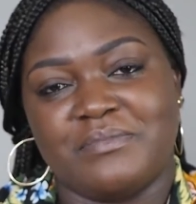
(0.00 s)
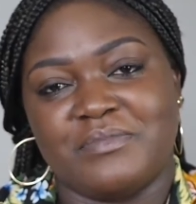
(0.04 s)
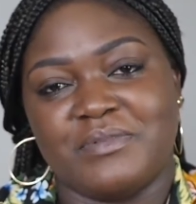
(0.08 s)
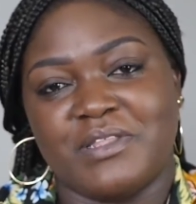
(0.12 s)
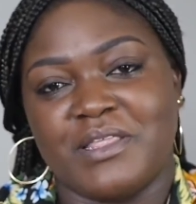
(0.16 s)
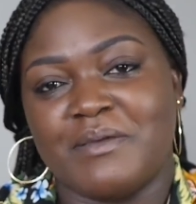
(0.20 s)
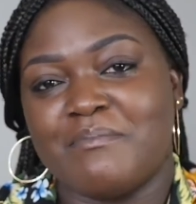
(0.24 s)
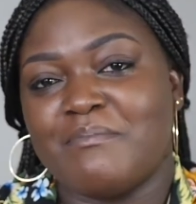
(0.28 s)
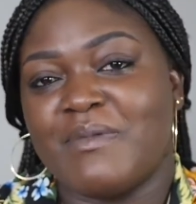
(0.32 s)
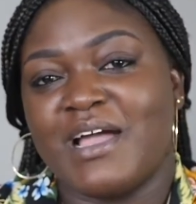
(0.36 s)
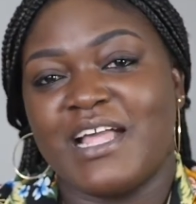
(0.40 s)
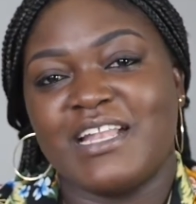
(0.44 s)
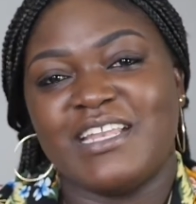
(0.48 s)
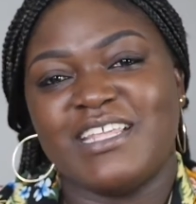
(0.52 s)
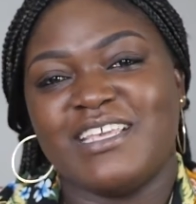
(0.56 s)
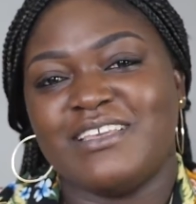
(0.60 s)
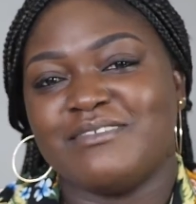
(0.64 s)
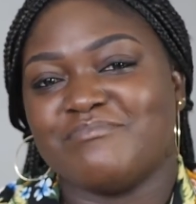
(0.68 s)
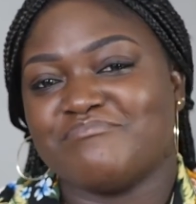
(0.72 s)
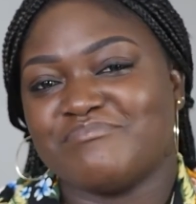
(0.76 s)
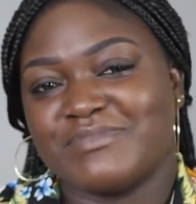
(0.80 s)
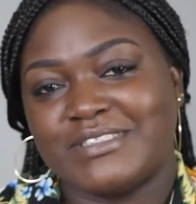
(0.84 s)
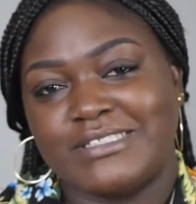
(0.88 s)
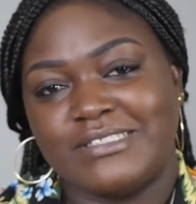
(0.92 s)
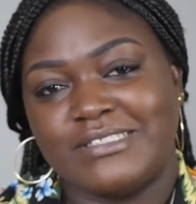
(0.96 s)
The money,
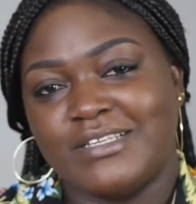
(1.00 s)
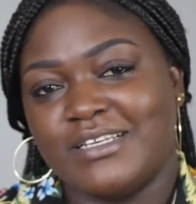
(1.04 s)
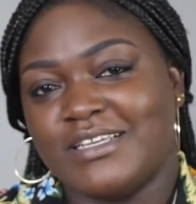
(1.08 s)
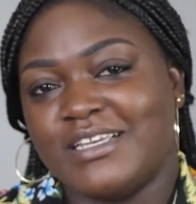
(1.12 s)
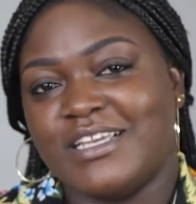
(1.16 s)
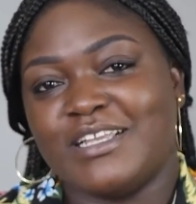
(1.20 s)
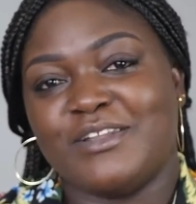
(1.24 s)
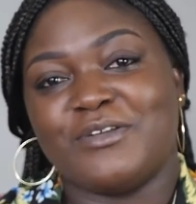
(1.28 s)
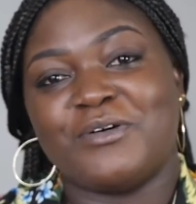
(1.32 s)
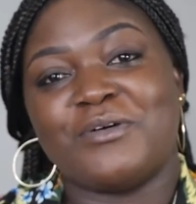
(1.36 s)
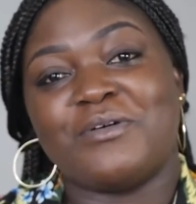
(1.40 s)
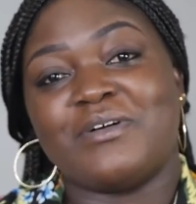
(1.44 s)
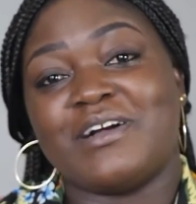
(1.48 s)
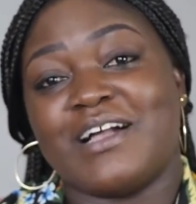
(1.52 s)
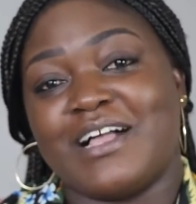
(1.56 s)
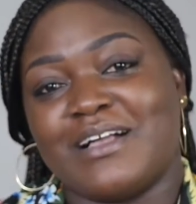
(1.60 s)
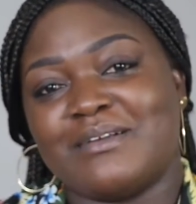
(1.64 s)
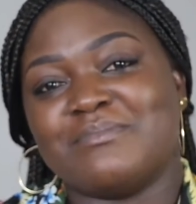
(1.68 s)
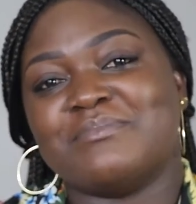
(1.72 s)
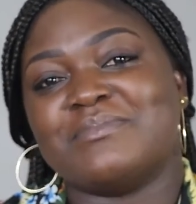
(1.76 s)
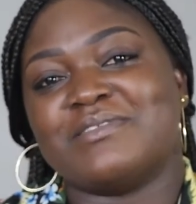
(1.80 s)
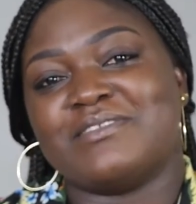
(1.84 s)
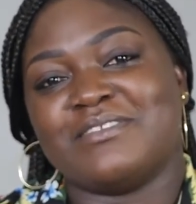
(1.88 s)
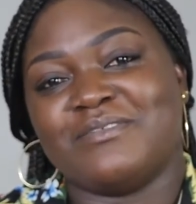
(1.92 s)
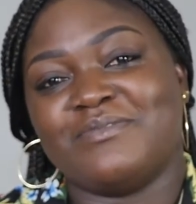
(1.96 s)
it all comes,